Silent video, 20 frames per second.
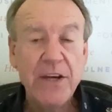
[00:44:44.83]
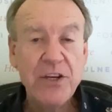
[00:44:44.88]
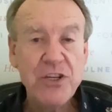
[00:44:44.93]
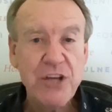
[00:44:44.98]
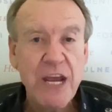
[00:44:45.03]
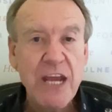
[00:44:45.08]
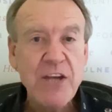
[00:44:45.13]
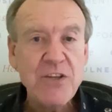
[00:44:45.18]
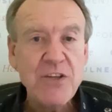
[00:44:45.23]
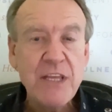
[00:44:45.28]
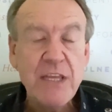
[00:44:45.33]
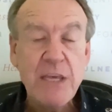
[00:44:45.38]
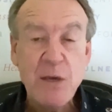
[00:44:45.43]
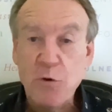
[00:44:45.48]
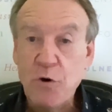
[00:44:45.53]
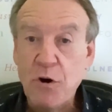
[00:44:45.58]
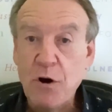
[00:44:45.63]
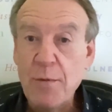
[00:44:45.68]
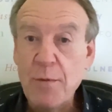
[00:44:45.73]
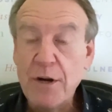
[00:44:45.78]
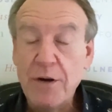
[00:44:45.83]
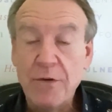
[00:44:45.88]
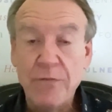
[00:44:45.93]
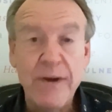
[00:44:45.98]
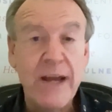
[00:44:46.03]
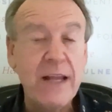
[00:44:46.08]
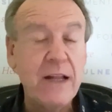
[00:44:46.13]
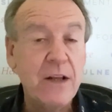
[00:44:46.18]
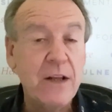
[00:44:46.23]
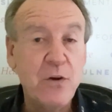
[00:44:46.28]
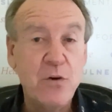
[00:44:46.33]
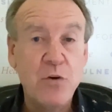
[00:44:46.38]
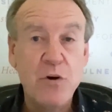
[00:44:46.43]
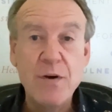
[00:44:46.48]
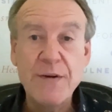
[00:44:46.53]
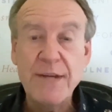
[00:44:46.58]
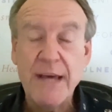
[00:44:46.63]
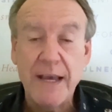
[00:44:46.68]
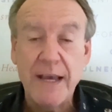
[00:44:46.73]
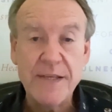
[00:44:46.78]
changing the orbitofrontal
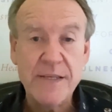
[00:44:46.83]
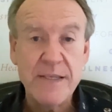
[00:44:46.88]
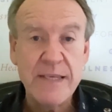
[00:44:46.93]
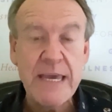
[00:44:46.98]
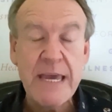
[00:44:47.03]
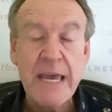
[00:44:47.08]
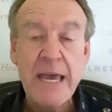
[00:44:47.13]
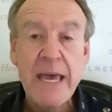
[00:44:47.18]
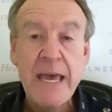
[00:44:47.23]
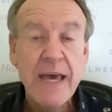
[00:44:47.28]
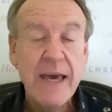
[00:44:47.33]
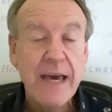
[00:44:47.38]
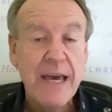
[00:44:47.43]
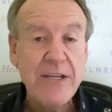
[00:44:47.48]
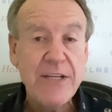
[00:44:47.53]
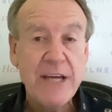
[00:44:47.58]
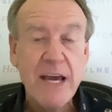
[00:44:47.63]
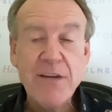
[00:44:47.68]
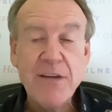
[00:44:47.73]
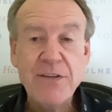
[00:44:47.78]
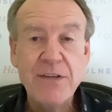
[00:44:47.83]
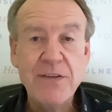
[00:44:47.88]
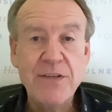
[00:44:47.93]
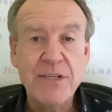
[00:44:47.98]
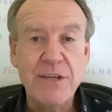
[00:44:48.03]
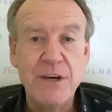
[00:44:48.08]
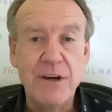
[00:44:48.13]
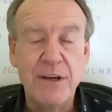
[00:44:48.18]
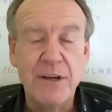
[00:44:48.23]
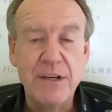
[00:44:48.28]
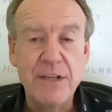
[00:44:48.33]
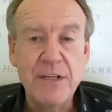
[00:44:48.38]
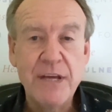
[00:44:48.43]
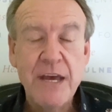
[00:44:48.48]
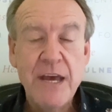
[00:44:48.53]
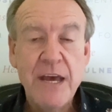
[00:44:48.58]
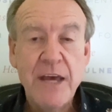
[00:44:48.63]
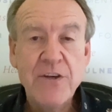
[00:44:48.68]
cortex, the attention circuit,